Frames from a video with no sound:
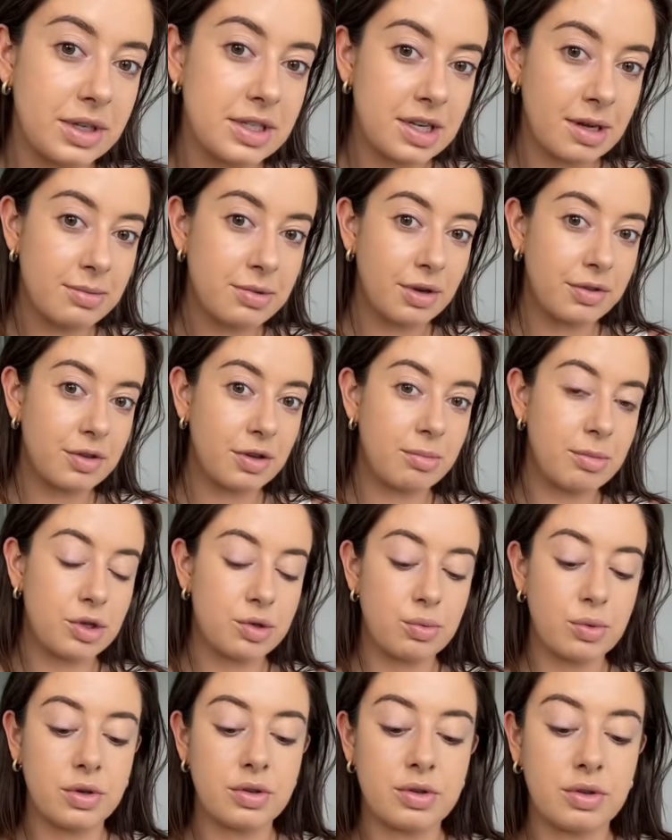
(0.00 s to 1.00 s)
comes off so much
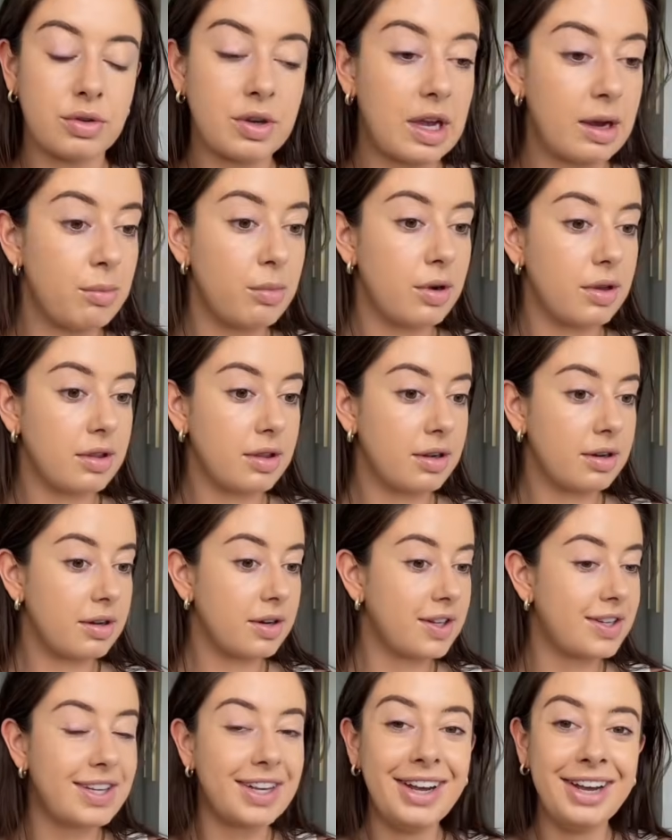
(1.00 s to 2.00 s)
worse on camera than it
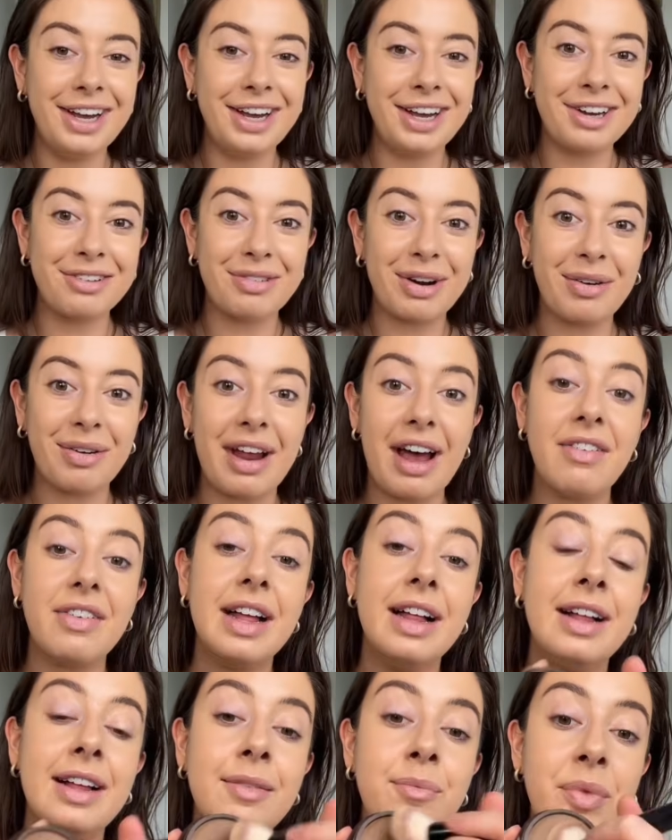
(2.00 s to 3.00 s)
is in real
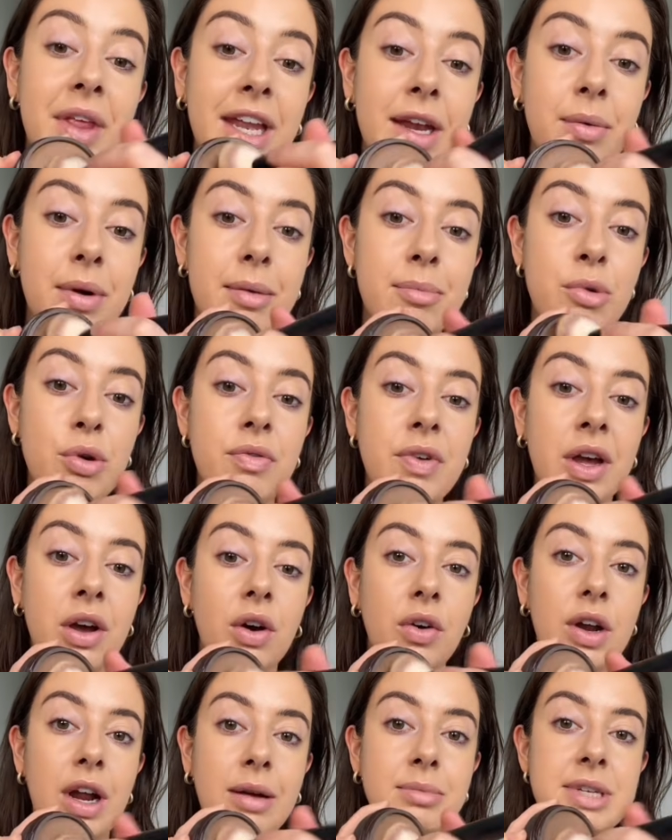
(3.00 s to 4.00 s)
life. Anyway, moving
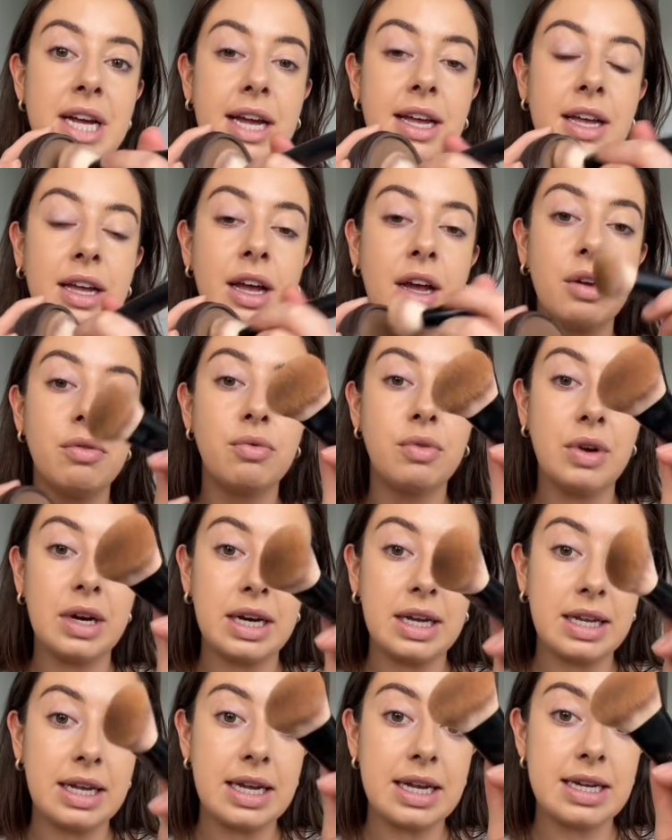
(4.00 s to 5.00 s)
on, I'm taking a
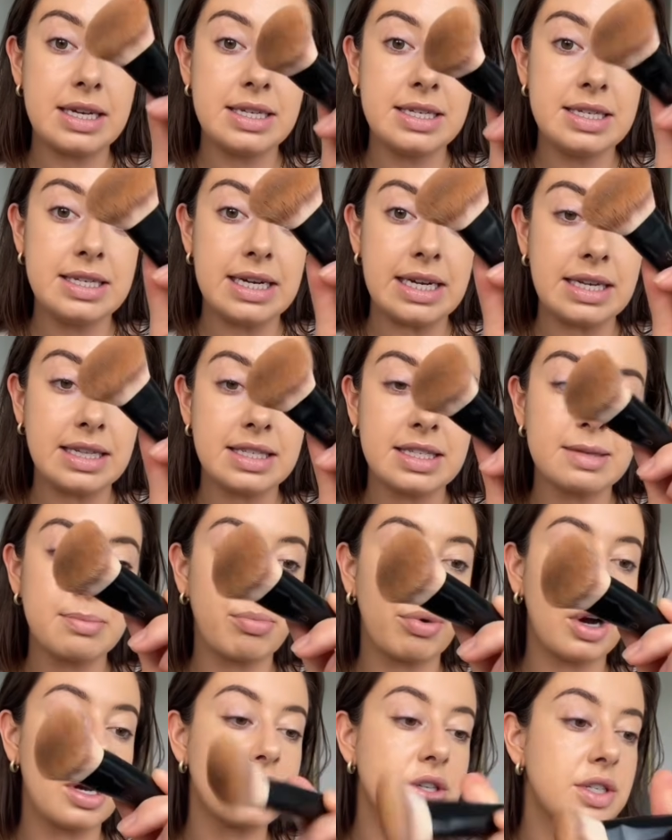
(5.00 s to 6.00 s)
really dense
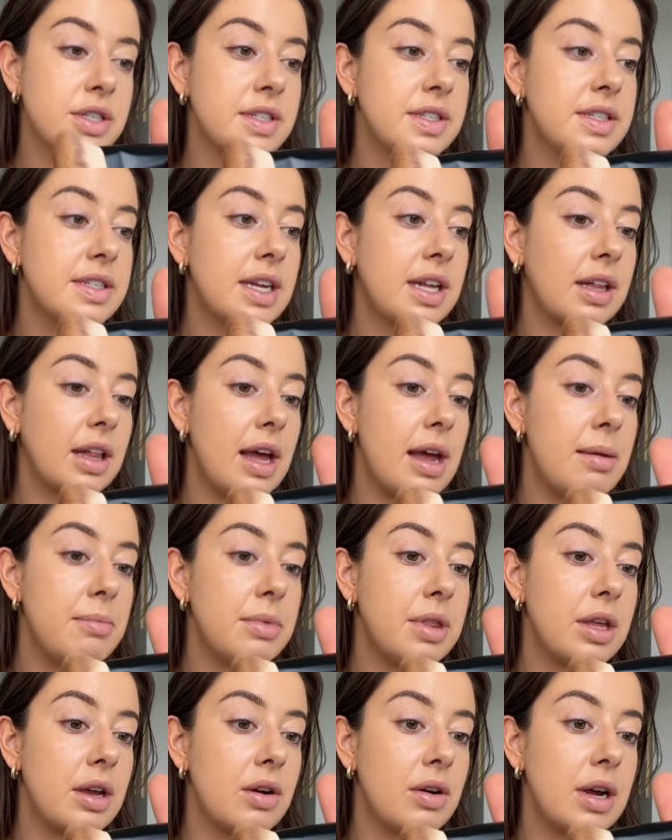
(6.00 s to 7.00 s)
brush. This is a Glam
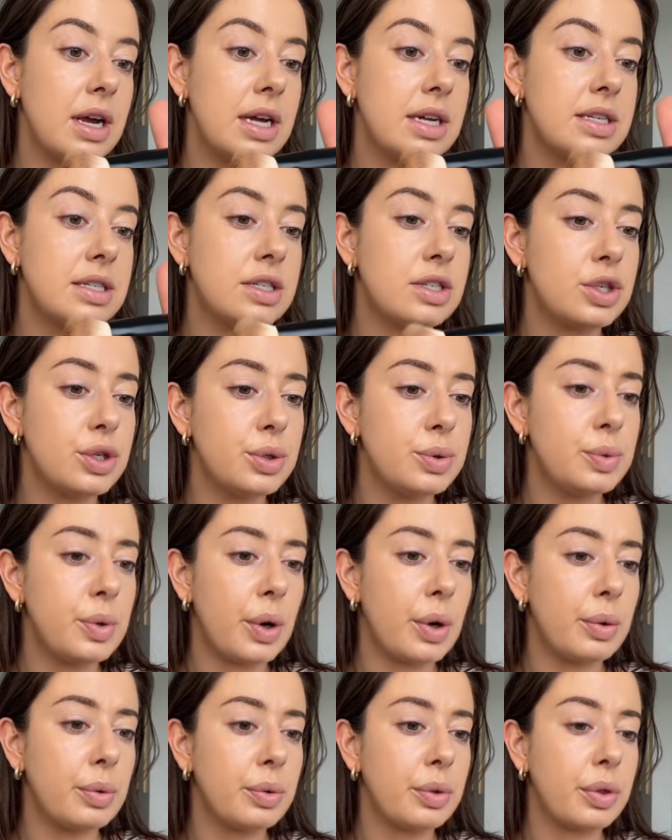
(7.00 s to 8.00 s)
Theory
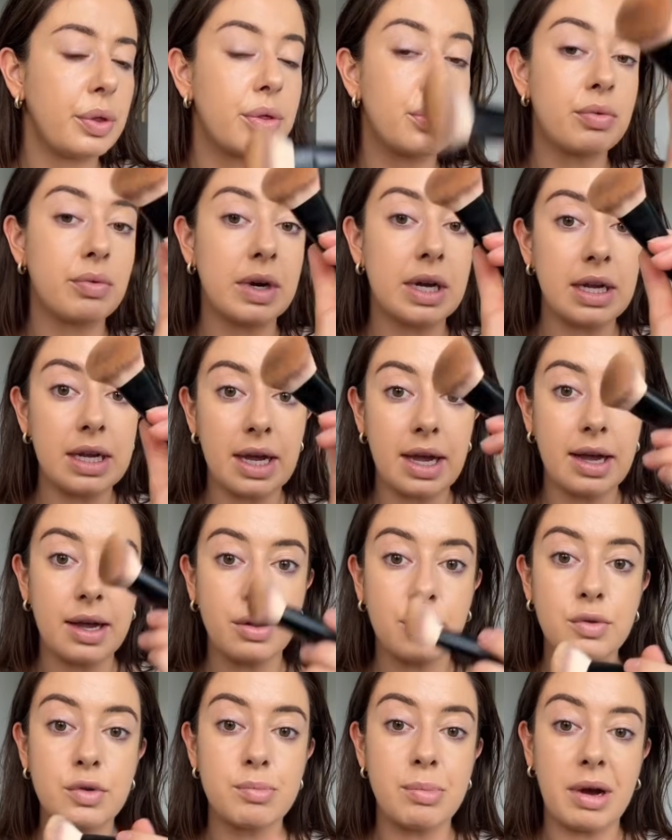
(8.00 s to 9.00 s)
203
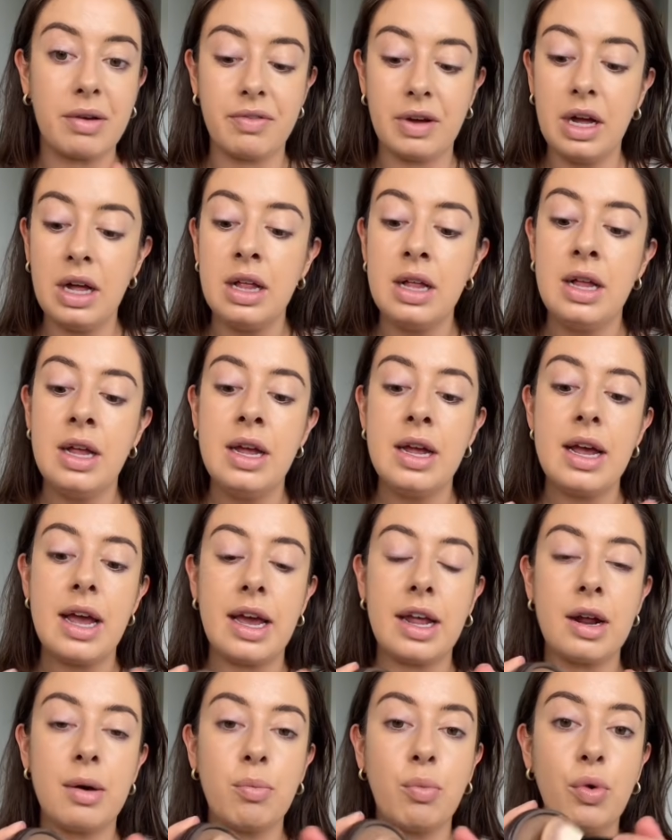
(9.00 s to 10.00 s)
angled buffer,
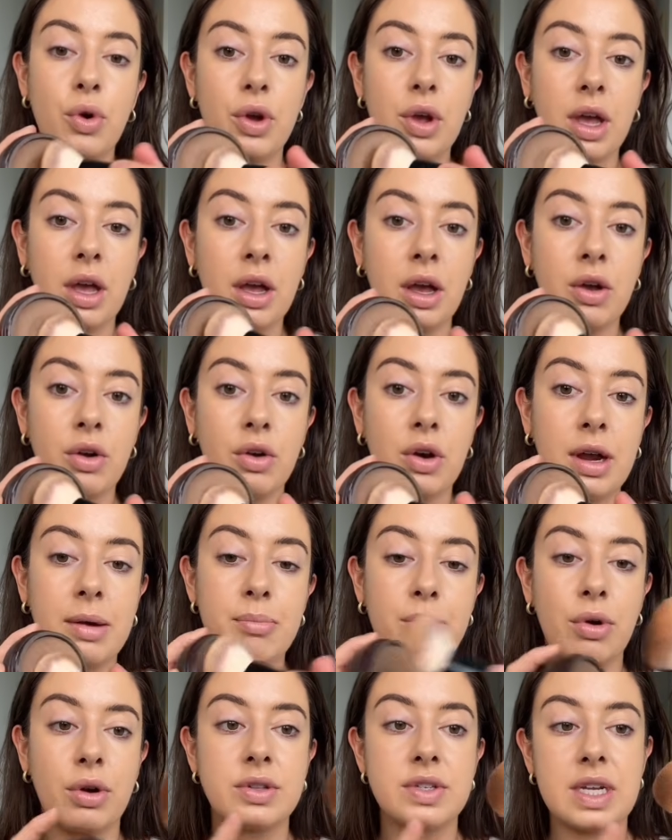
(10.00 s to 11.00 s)
and I'm working a cream
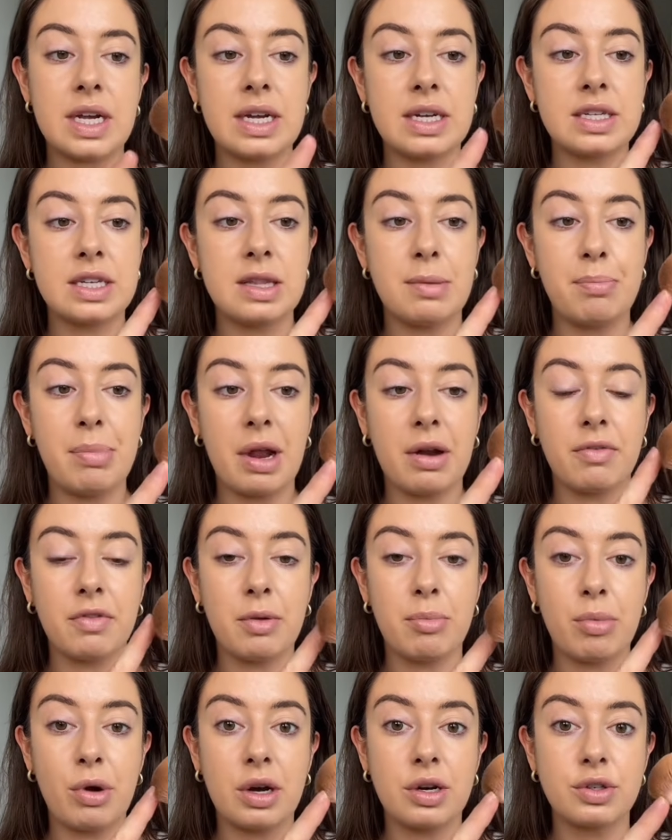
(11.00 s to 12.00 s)
bronzer into the butt of the
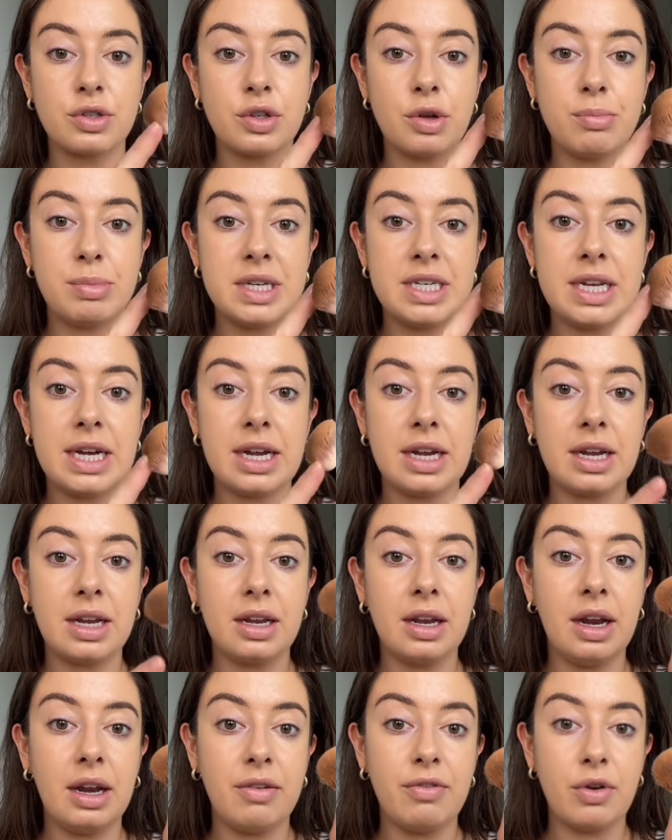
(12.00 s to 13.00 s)
brush, so
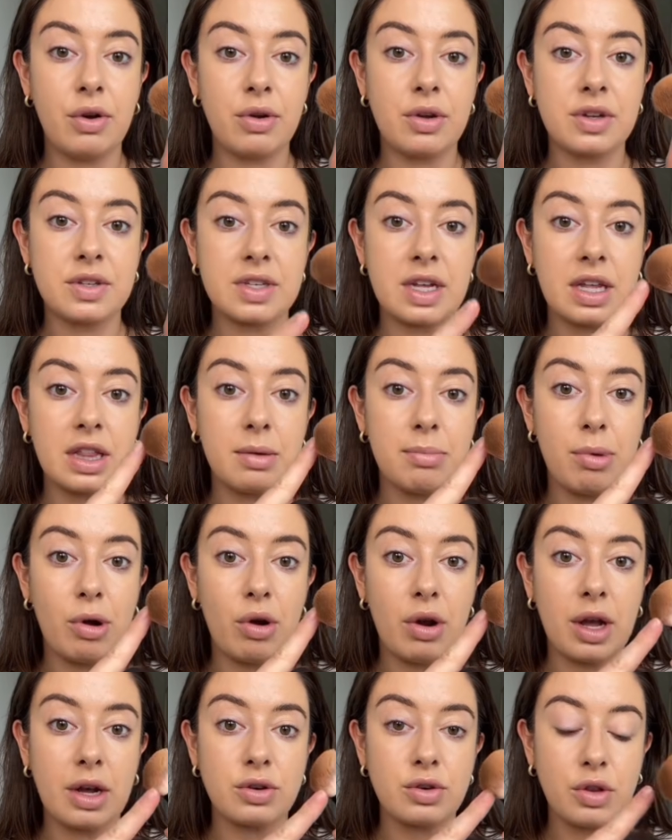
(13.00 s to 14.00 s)
particularly focusing the
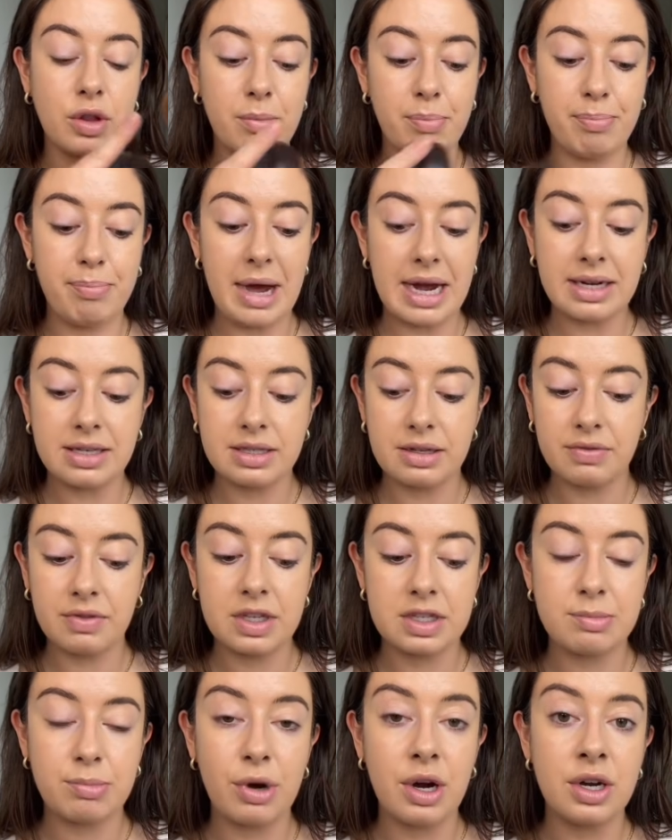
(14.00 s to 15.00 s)
product on the base of
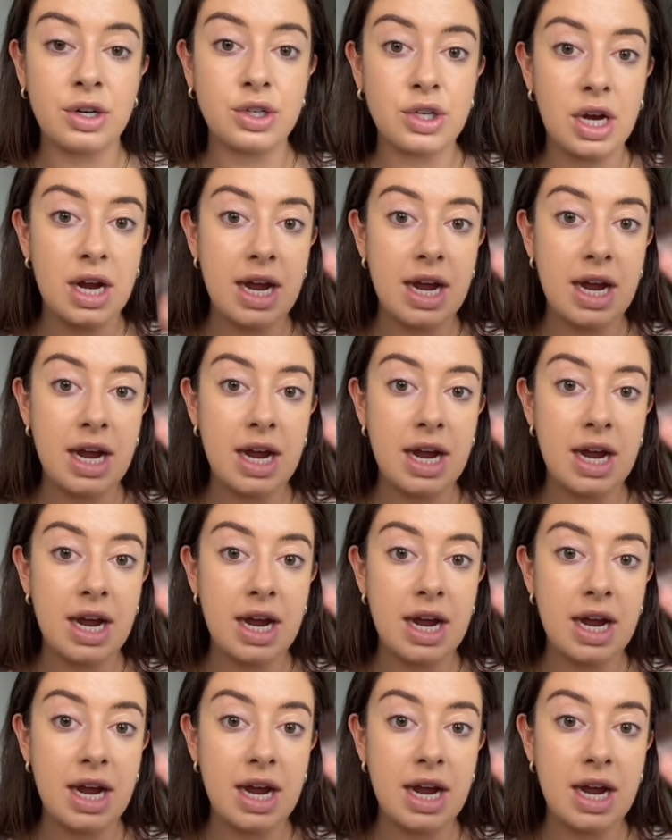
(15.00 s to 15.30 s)
this brush.